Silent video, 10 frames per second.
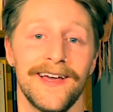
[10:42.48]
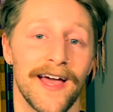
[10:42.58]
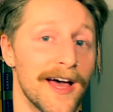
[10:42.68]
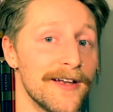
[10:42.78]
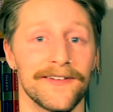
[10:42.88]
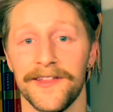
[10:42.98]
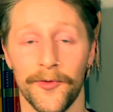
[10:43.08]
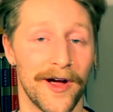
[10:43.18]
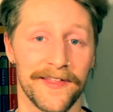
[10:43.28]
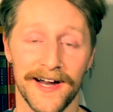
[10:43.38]
and in the
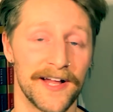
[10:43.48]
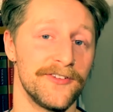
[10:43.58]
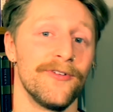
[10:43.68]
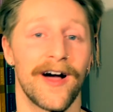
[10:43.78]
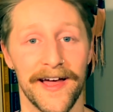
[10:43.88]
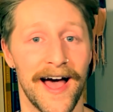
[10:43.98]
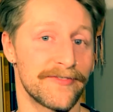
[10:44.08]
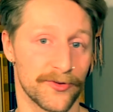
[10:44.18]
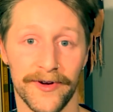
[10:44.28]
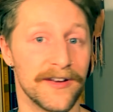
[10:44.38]
way that I do, I
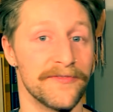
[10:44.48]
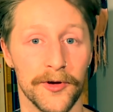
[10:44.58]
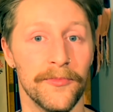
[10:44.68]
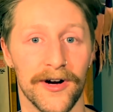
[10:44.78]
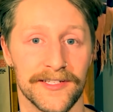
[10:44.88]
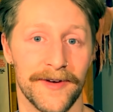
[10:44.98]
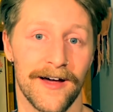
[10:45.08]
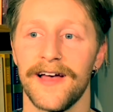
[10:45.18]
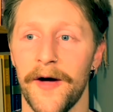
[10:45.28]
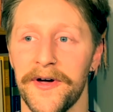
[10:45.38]
have to read a few books
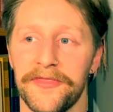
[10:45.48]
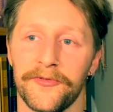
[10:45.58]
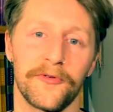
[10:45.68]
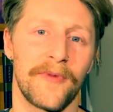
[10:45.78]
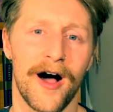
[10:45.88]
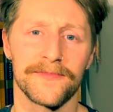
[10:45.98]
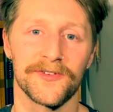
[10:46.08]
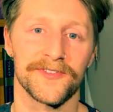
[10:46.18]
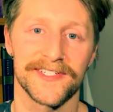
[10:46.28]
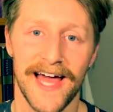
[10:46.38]
about it. I went through Mom's
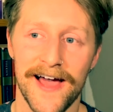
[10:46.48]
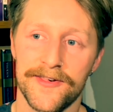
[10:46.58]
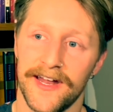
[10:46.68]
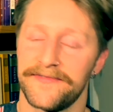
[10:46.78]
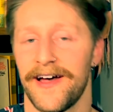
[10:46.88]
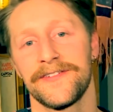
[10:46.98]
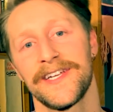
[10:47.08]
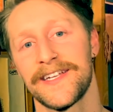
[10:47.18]
Old Stash and I found Thich